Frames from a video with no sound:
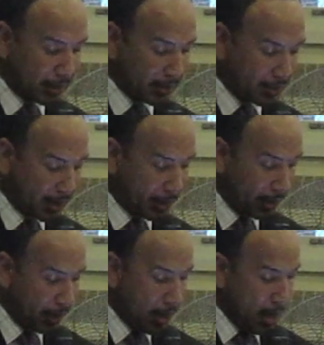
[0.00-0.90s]

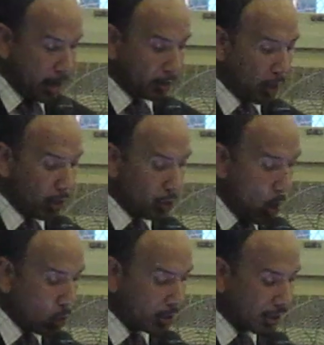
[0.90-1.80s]
consider the
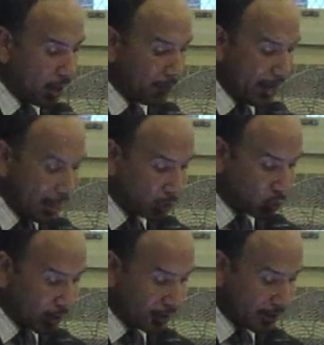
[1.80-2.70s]
notice of
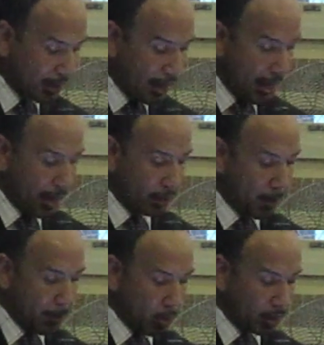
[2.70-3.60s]
interest in
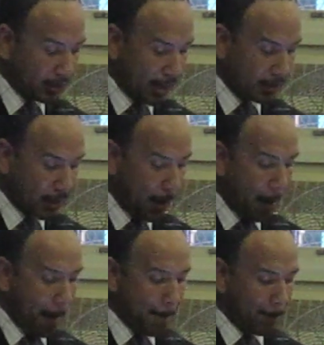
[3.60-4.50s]
the Muller Center
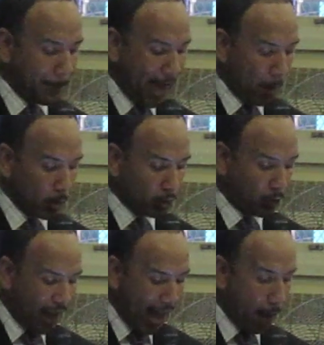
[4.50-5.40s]
that was
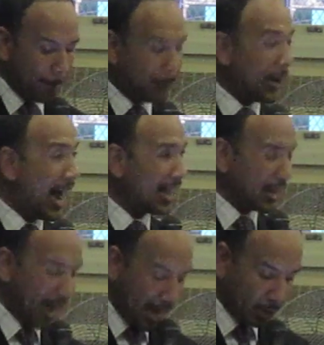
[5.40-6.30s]
filed by
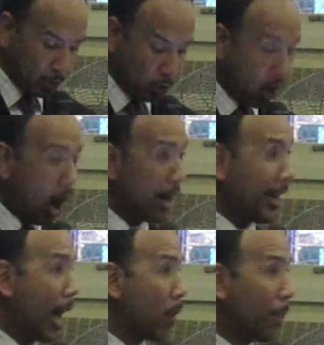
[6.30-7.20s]
the National Guard.
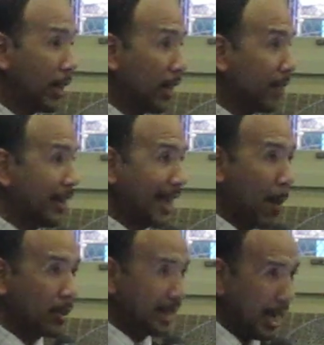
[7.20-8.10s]
And I don't believe that
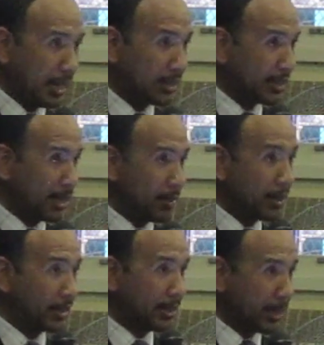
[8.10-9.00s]
that was taken into
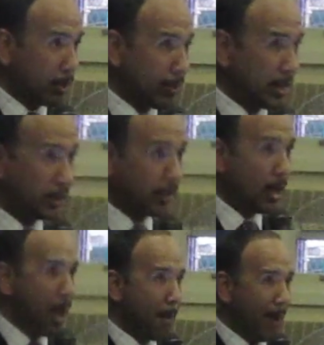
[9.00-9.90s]
serious consideration
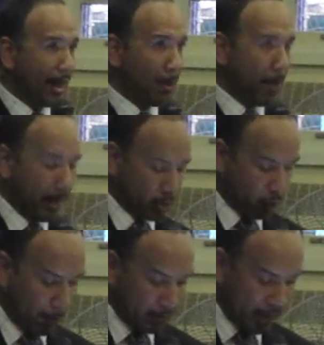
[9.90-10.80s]
by the mayor's
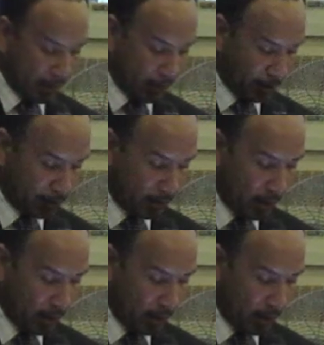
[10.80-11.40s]
representatives.